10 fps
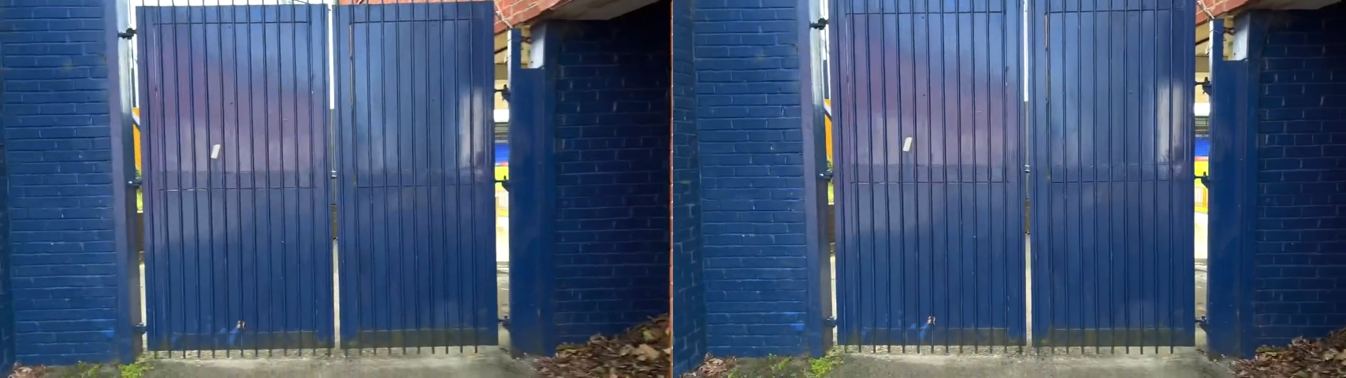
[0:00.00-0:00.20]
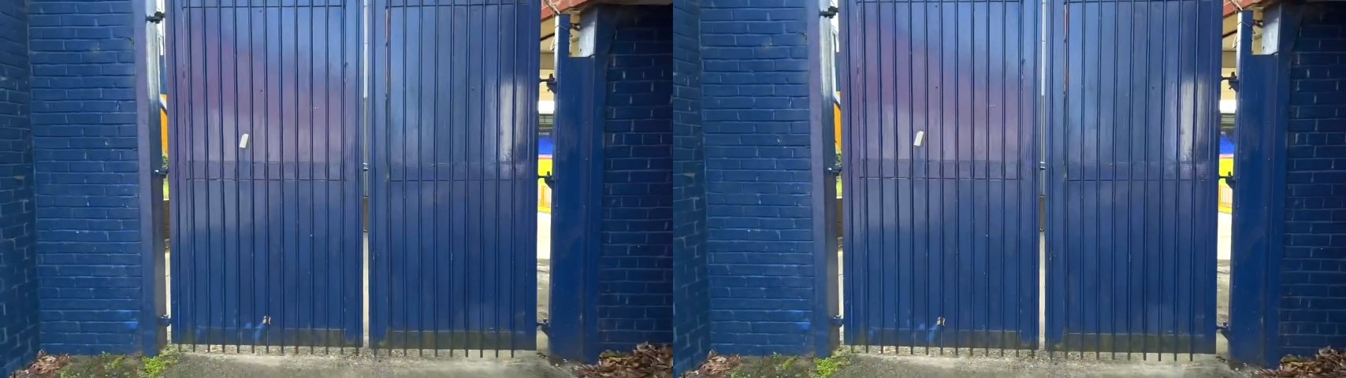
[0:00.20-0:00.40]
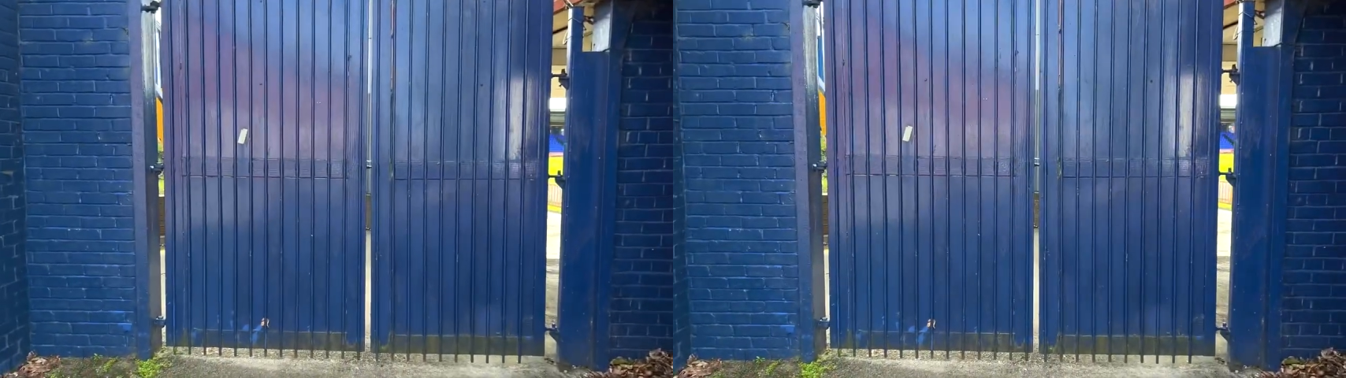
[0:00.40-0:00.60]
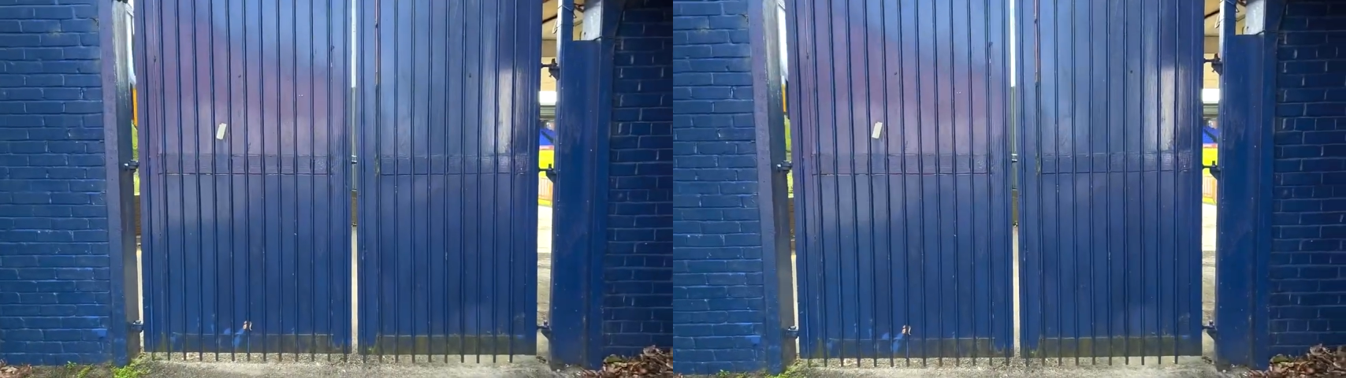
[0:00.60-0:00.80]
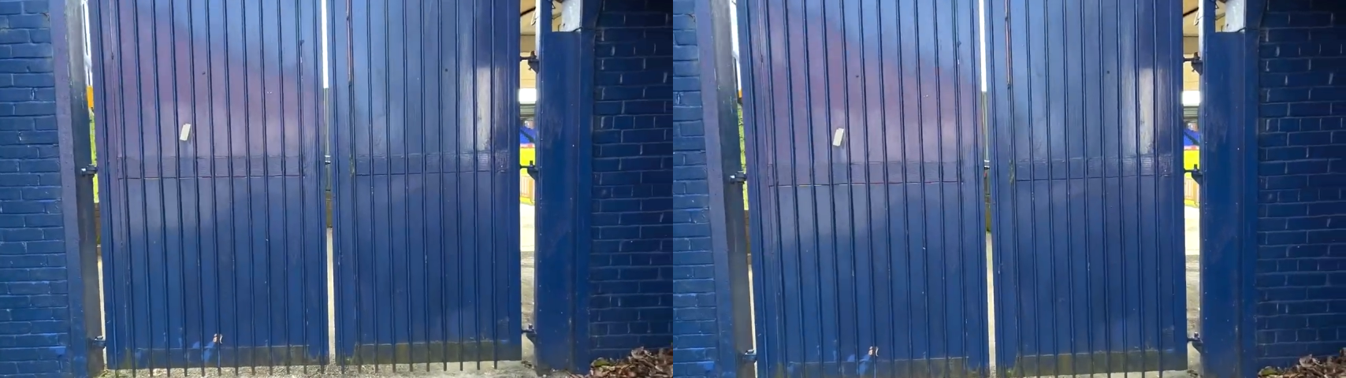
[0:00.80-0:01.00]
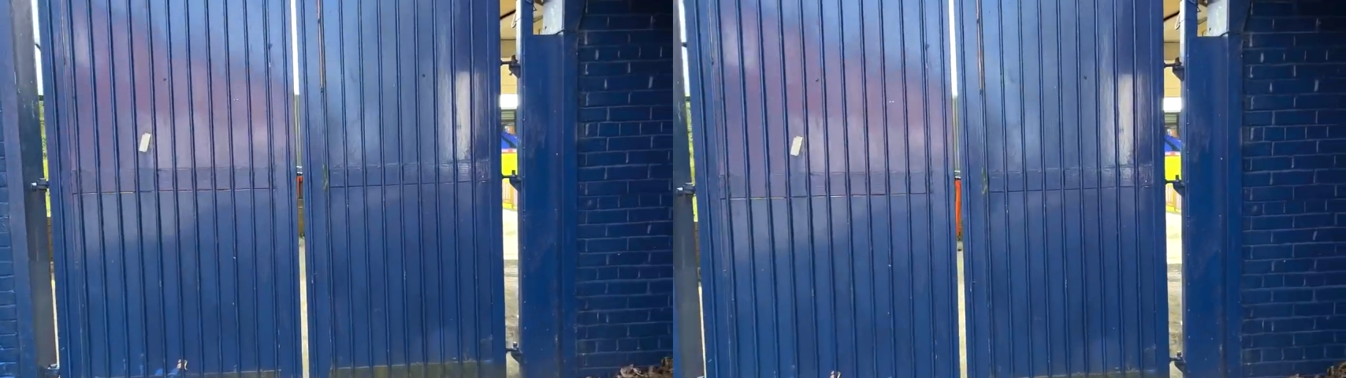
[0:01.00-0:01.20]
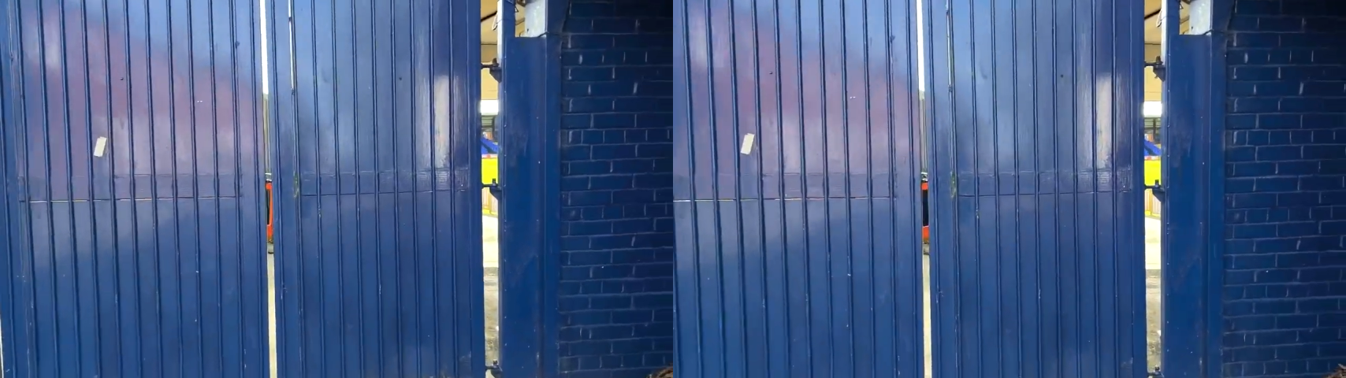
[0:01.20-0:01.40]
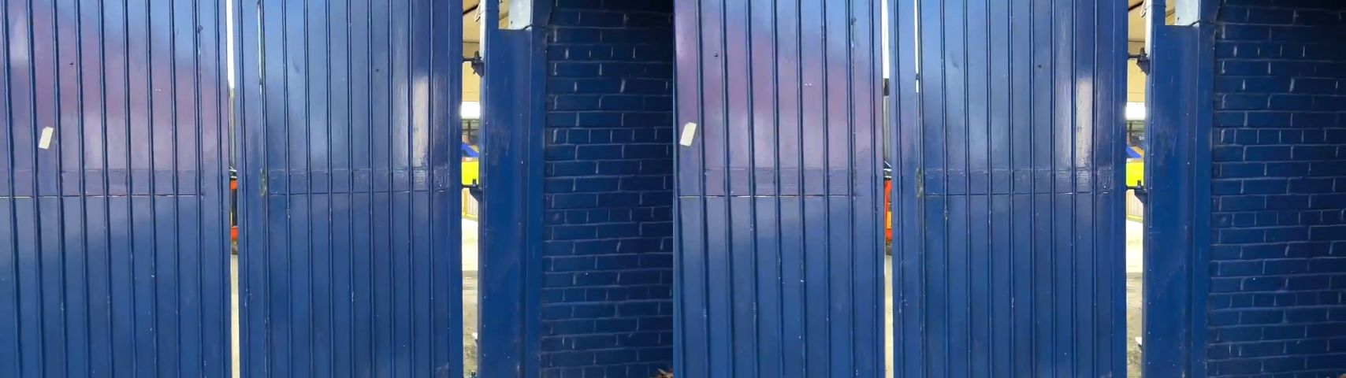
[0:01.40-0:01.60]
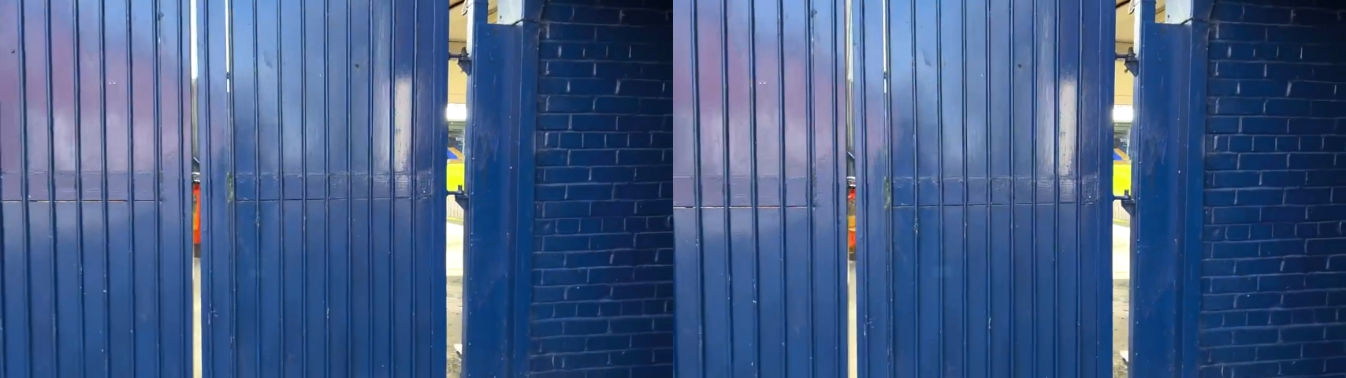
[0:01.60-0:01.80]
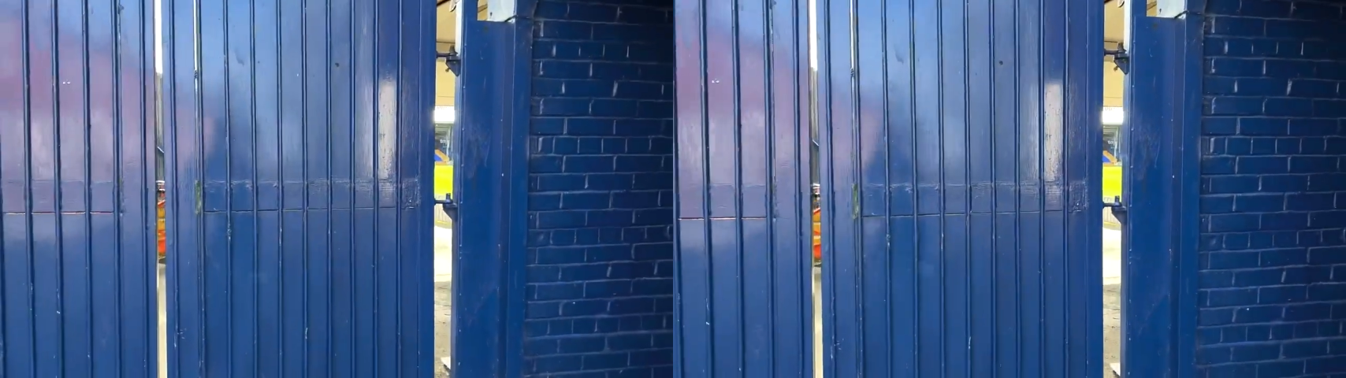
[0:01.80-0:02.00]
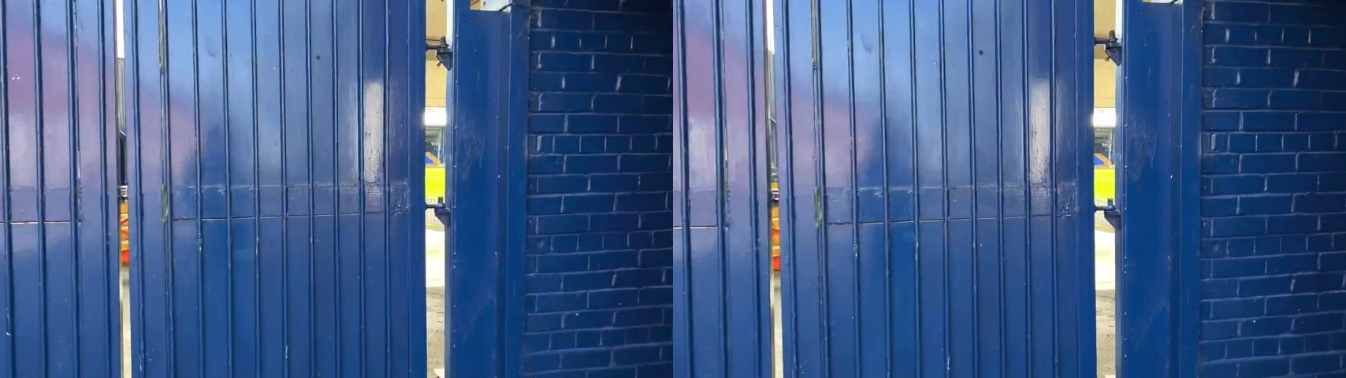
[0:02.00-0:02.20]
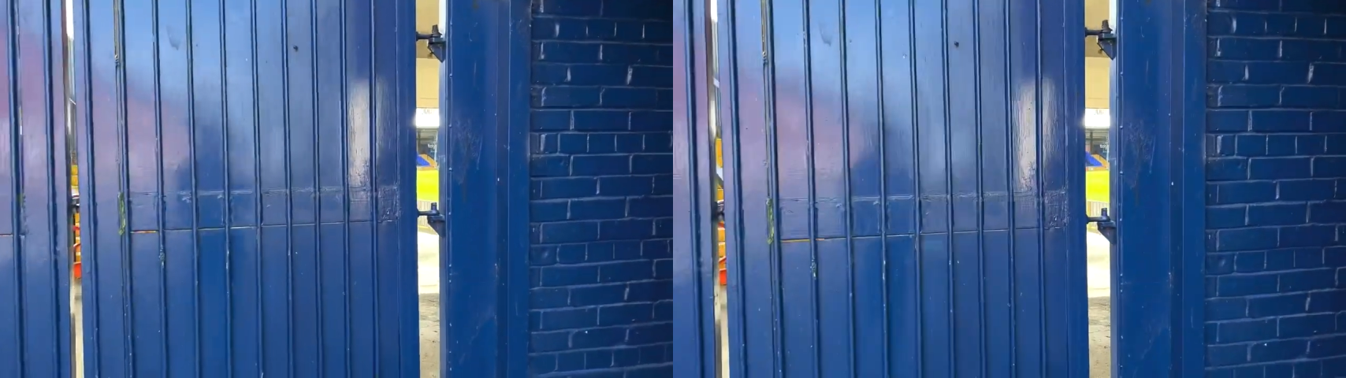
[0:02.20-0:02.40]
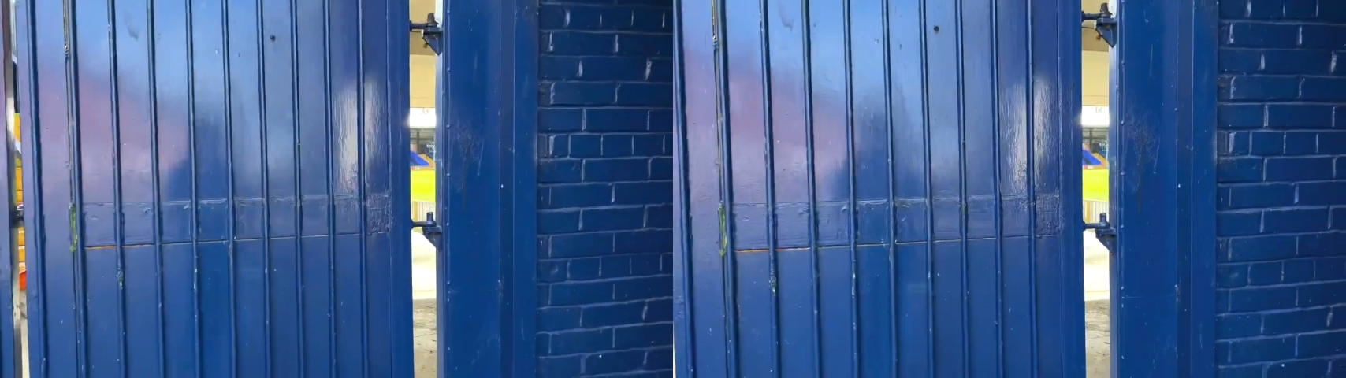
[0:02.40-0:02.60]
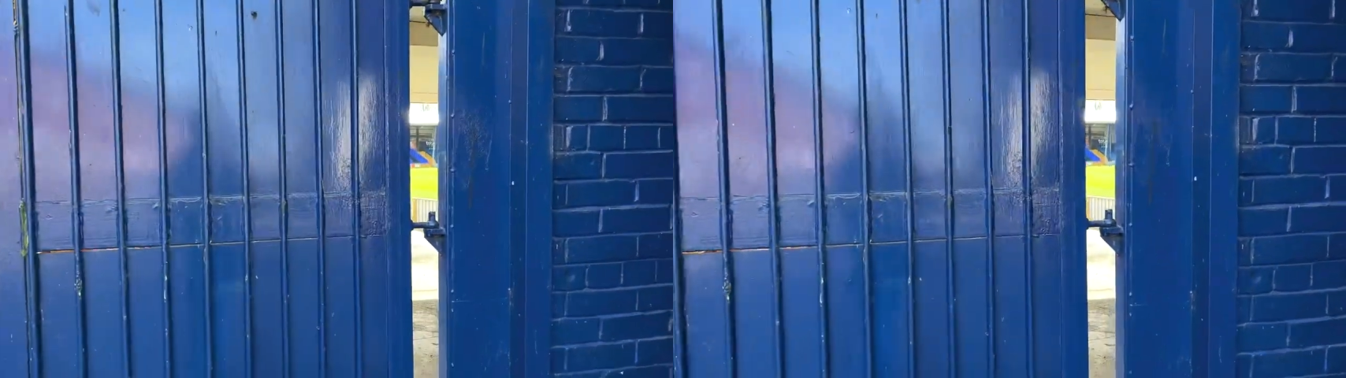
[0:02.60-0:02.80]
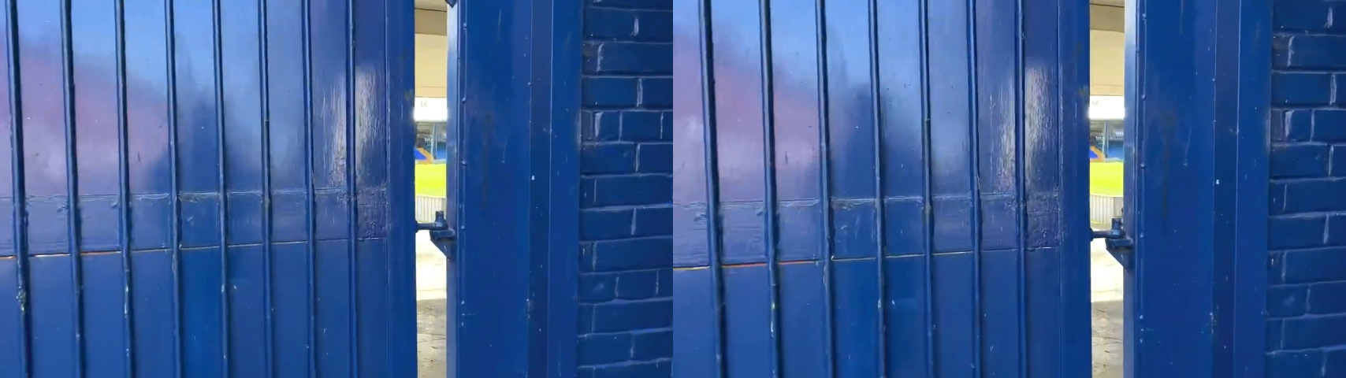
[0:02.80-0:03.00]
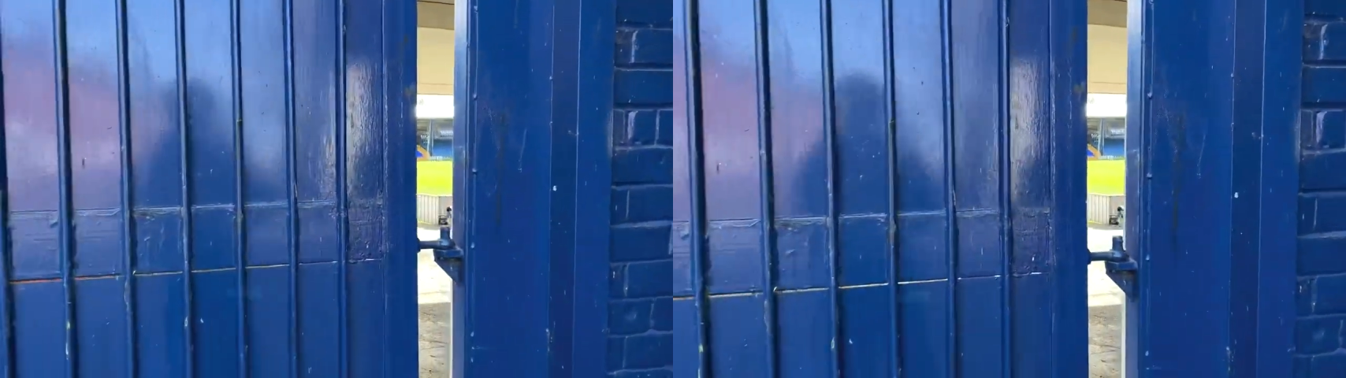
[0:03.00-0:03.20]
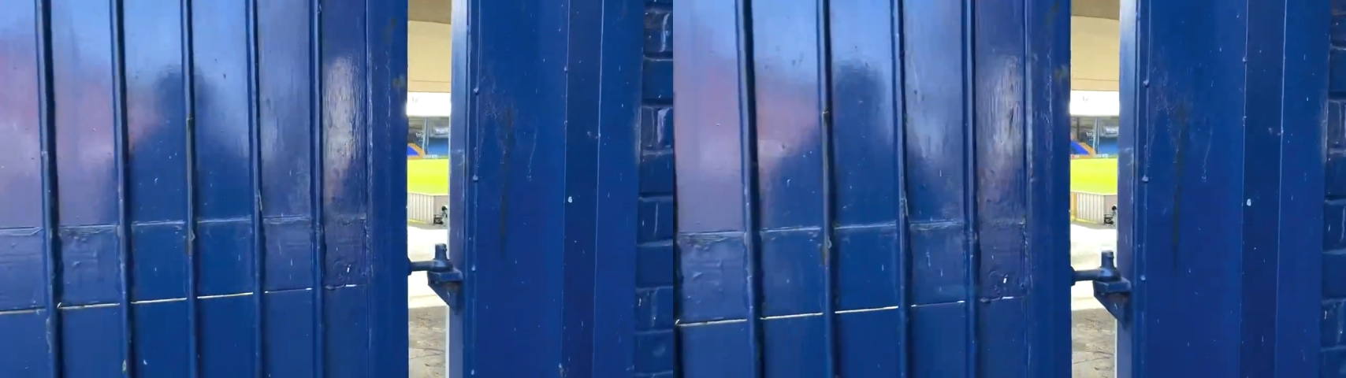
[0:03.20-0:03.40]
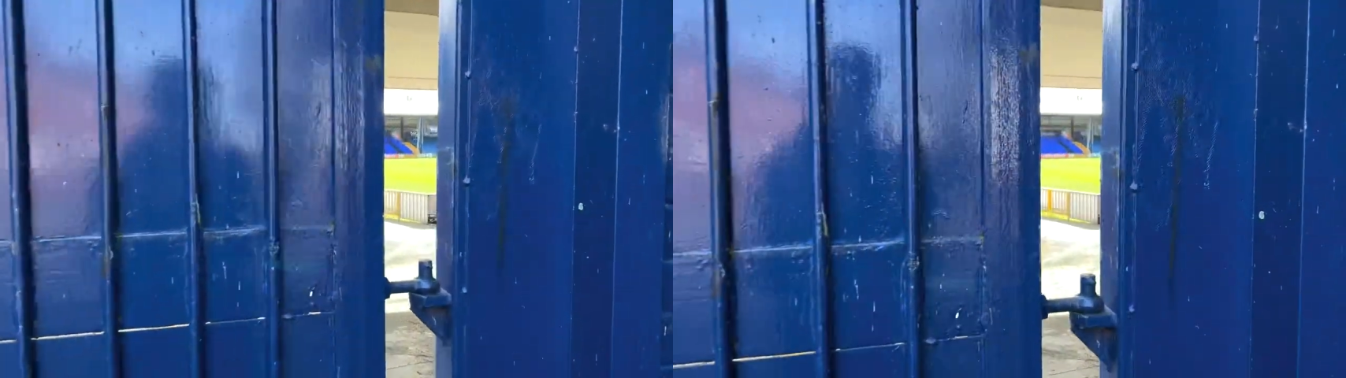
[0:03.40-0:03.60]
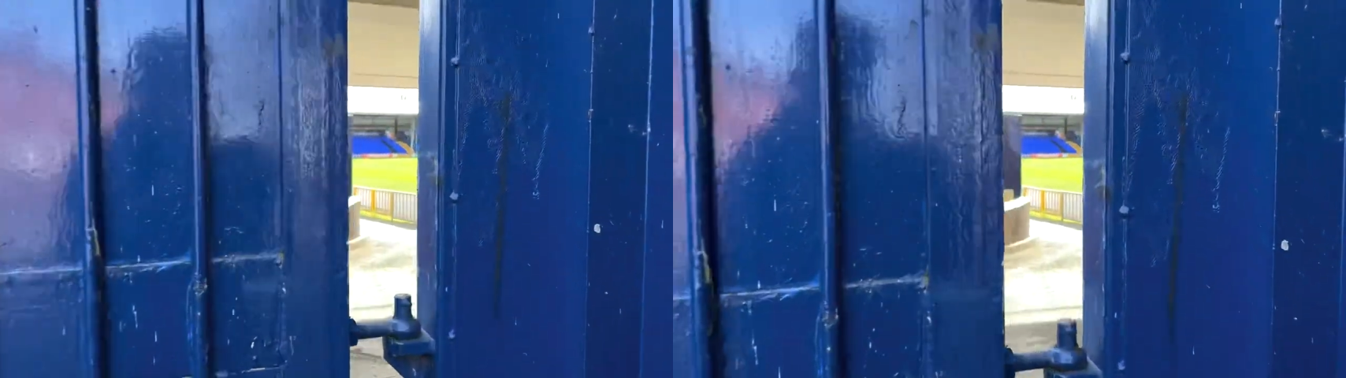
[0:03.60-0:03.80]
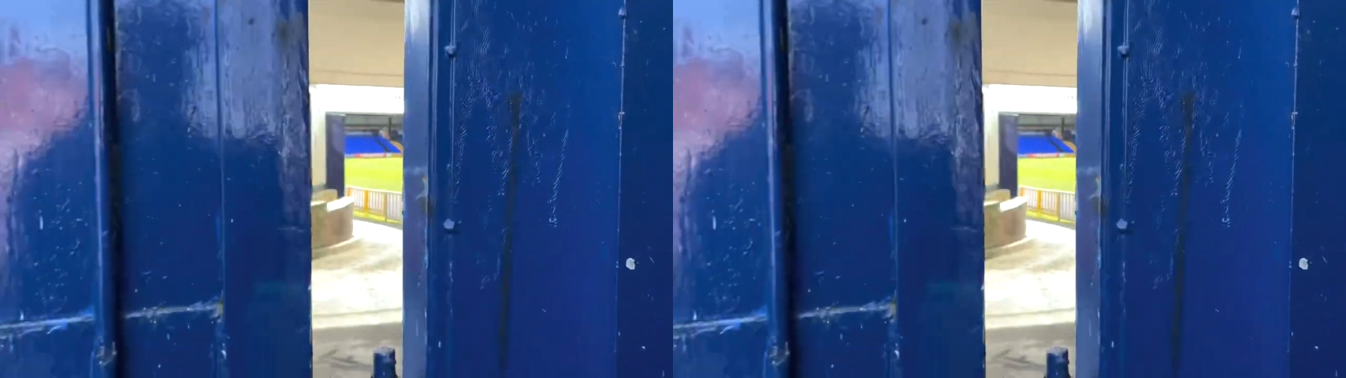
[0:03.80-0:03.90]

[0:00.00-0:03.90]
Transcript: No face is visible, so there are no lips to read.